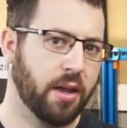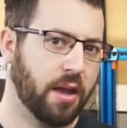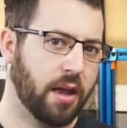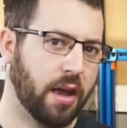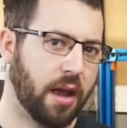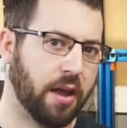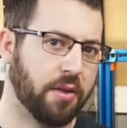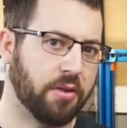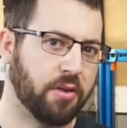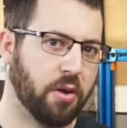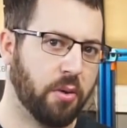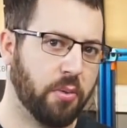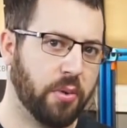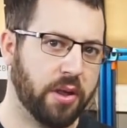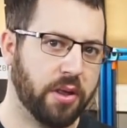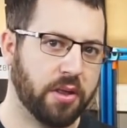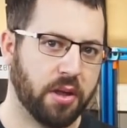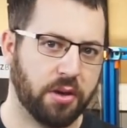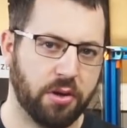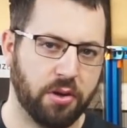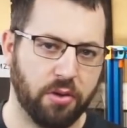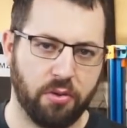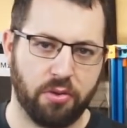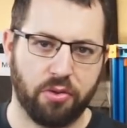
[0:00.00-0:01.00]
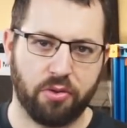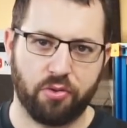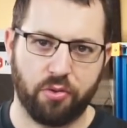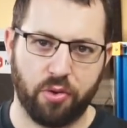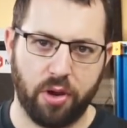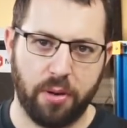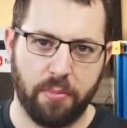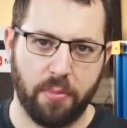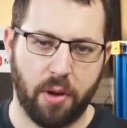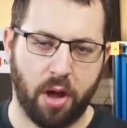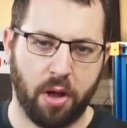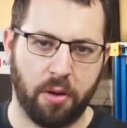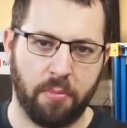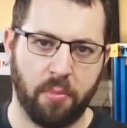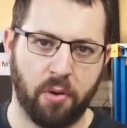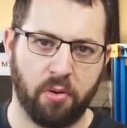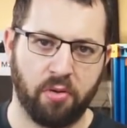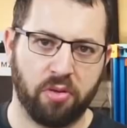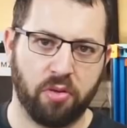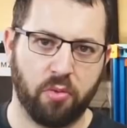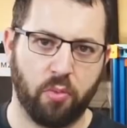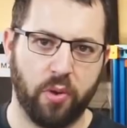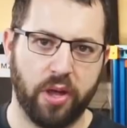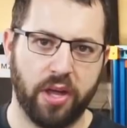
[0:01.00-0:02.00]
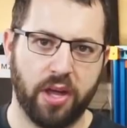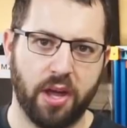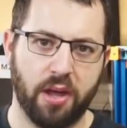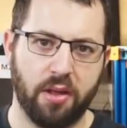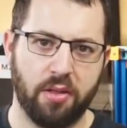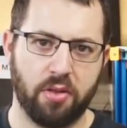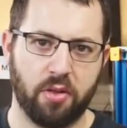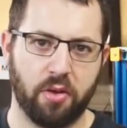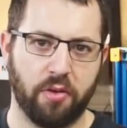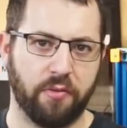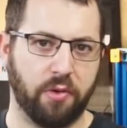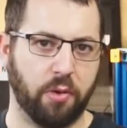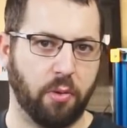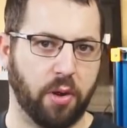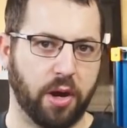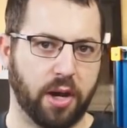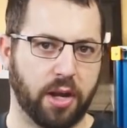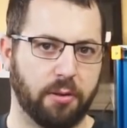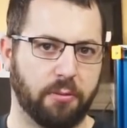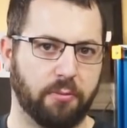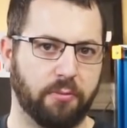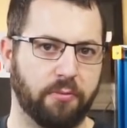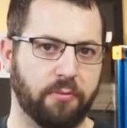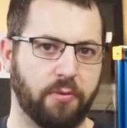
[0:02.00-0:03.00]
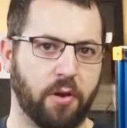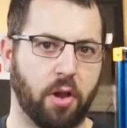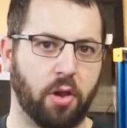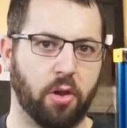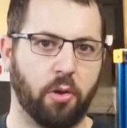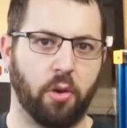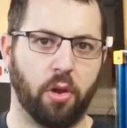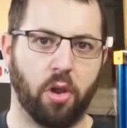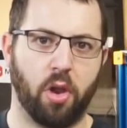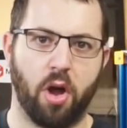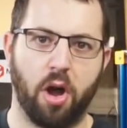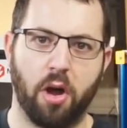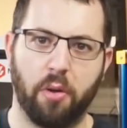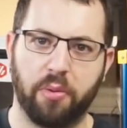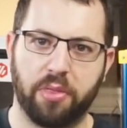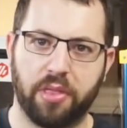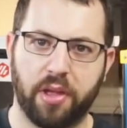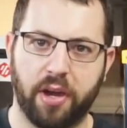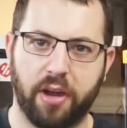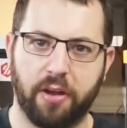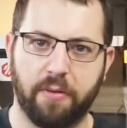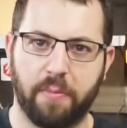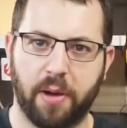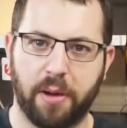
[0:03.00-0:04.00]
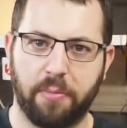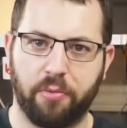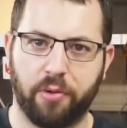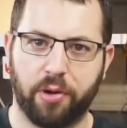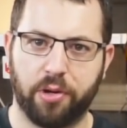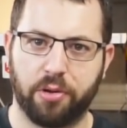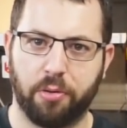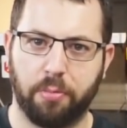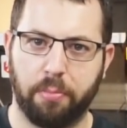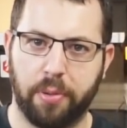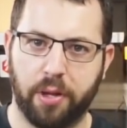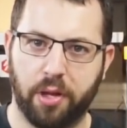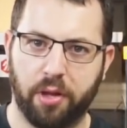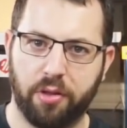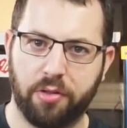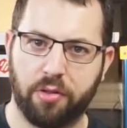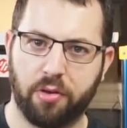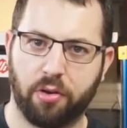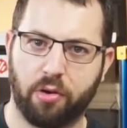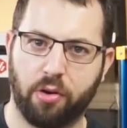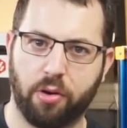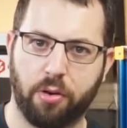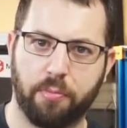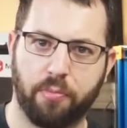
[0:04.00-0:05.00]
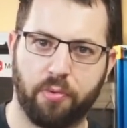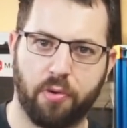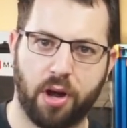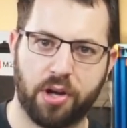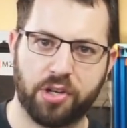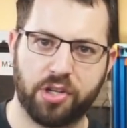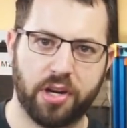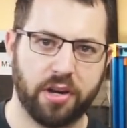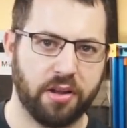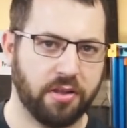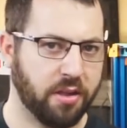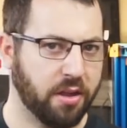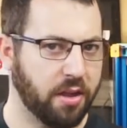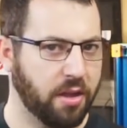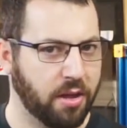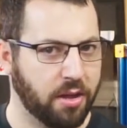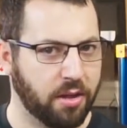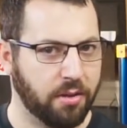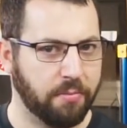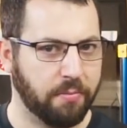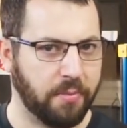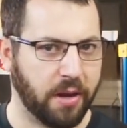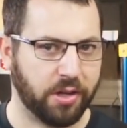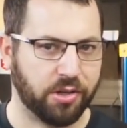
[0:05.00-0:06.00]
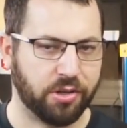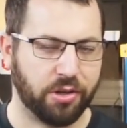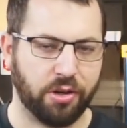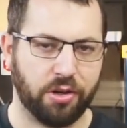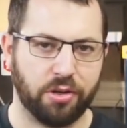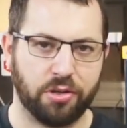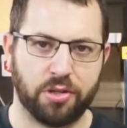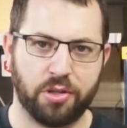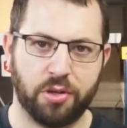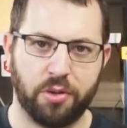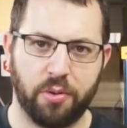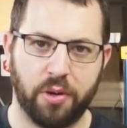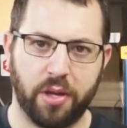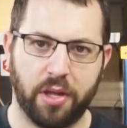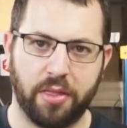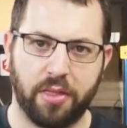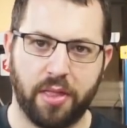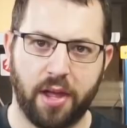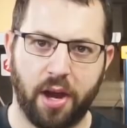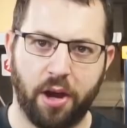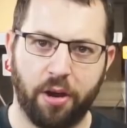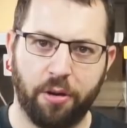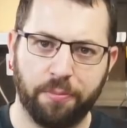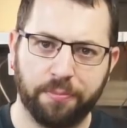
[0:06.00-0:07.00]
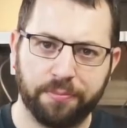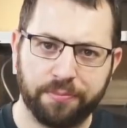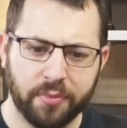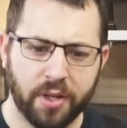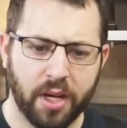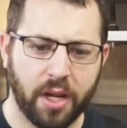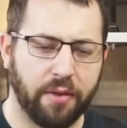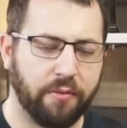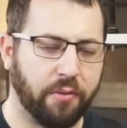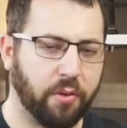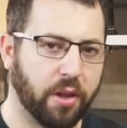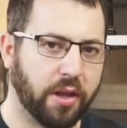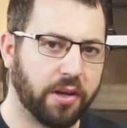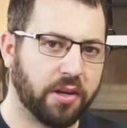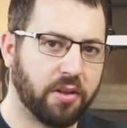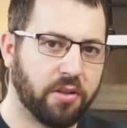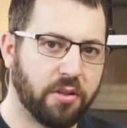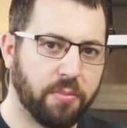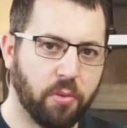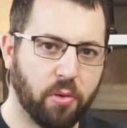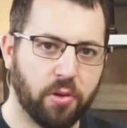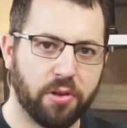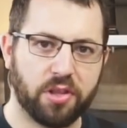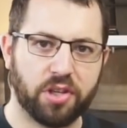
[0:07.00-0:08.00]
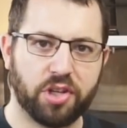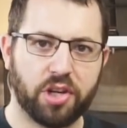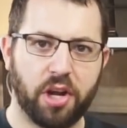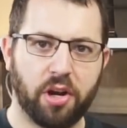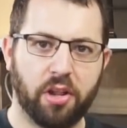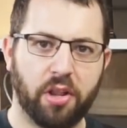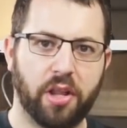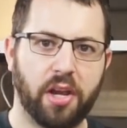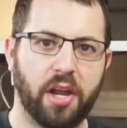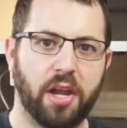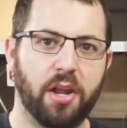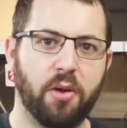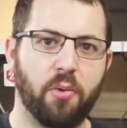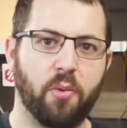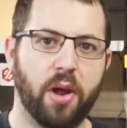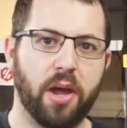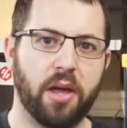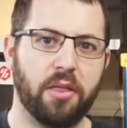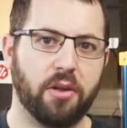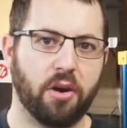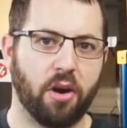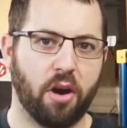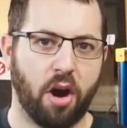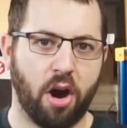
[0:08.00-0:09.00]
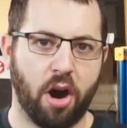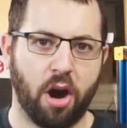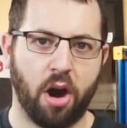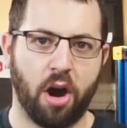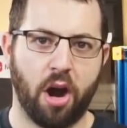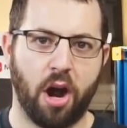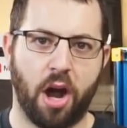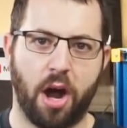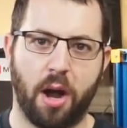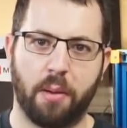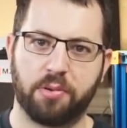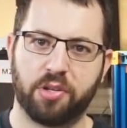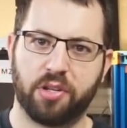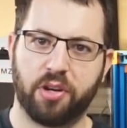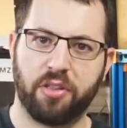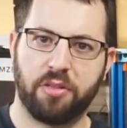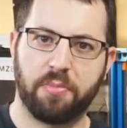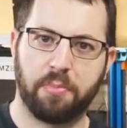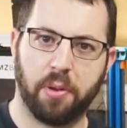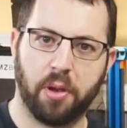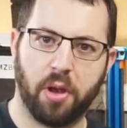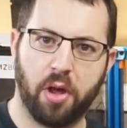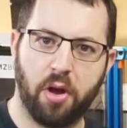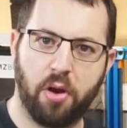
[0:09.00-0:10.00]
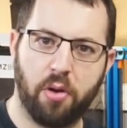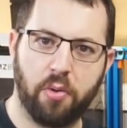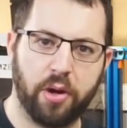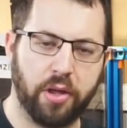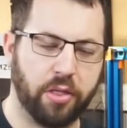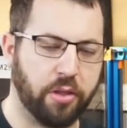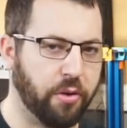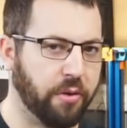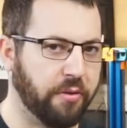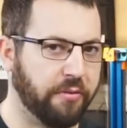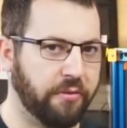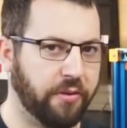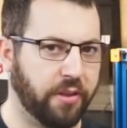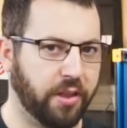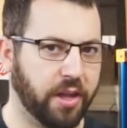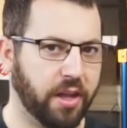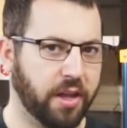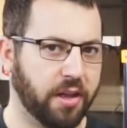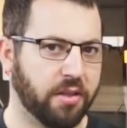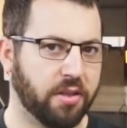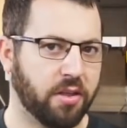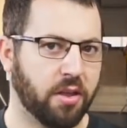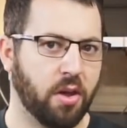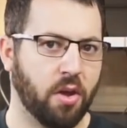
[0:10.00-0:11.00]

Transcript: As always, I do stream on most weekends, so if you wanna follow along with any of my printer builds or current projects, make sure you tune in there. If you'd like to support the channel in any way, there are options below, either affiliates